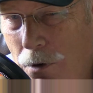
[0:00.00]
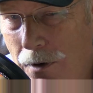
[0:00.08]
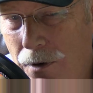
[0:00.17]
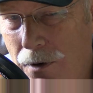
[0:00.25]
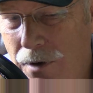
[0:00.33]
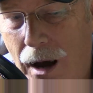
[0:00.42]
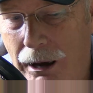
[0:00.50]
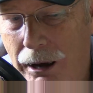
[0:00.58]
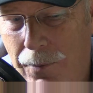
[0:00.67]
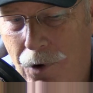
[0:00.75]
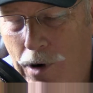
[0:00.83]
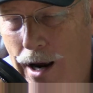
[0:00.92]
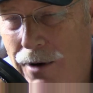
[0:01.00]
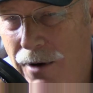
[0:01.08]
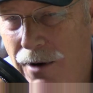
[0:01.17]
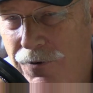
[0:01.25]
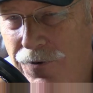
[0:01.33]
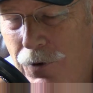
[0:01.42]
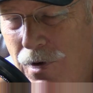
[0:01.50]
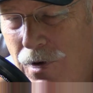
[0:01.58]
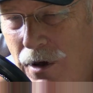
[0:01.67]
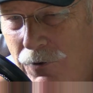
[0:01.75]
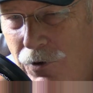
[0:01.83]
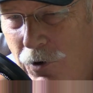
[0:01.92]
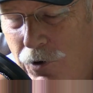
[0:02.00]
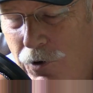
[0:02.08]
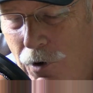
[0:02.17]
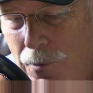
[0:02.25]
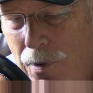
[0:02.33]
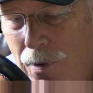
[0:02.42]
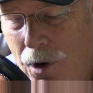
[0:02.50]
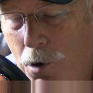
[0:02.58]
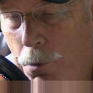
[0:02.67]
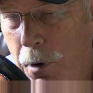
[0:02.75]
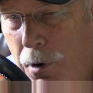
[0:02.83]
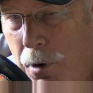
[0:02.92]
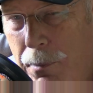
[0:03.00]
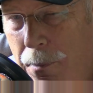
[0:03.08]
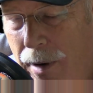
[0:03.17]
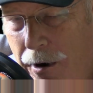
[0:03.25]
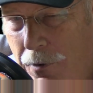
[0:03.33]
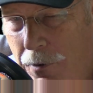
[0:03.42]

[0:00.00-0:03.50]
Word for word: time or have food delivered to them or pre-prepared.